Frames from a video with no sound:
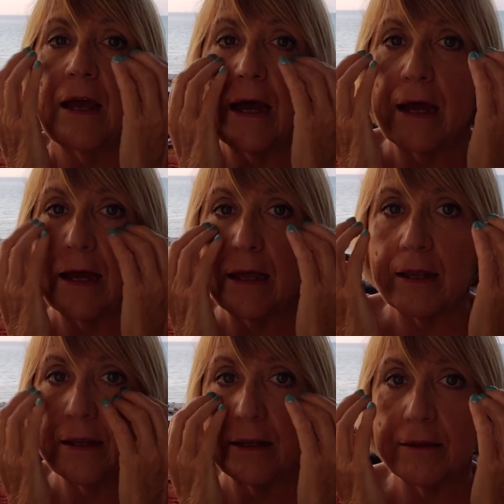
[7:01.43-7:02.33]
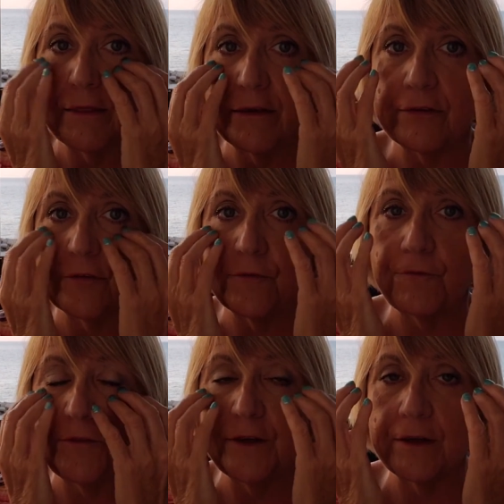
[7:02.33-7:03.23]
eye, this
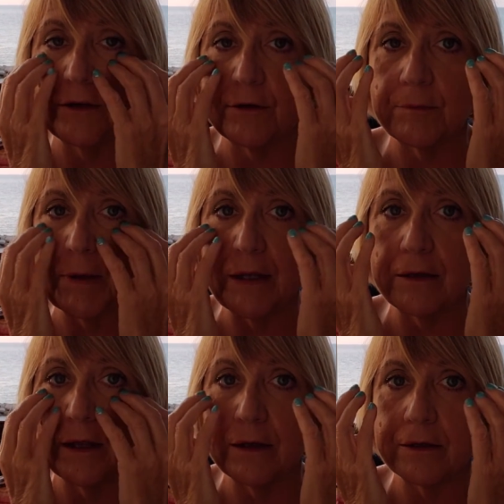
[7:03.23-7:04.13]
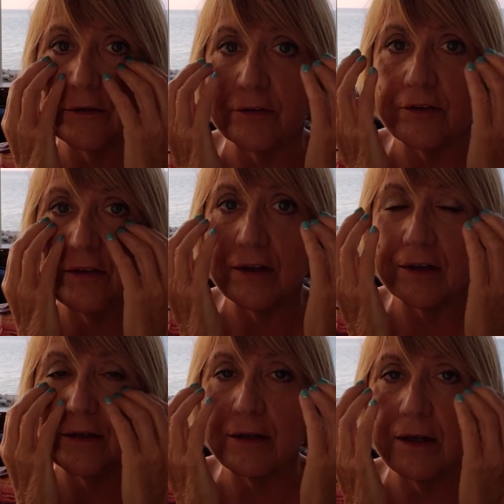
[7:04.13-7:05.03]
fear in my lungs, and take a
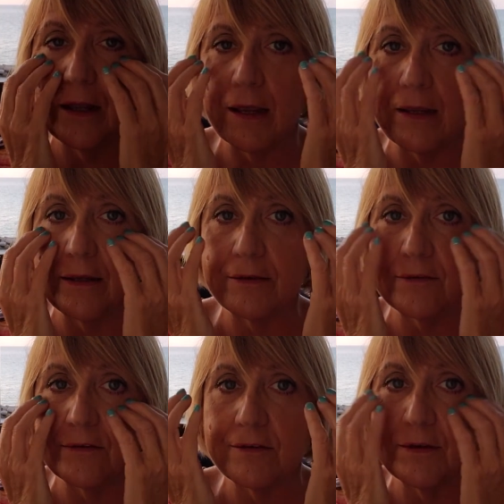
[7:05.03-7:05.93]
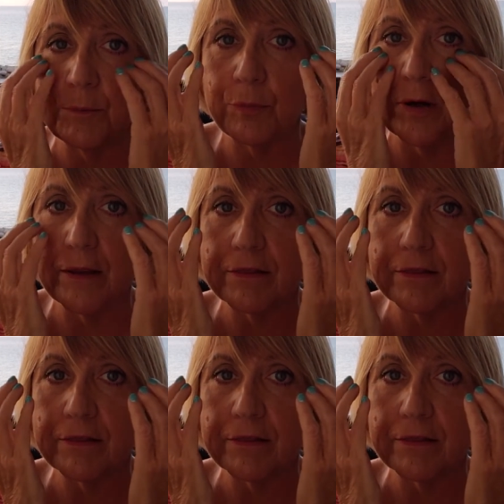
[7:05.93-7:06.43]
nice deep breath.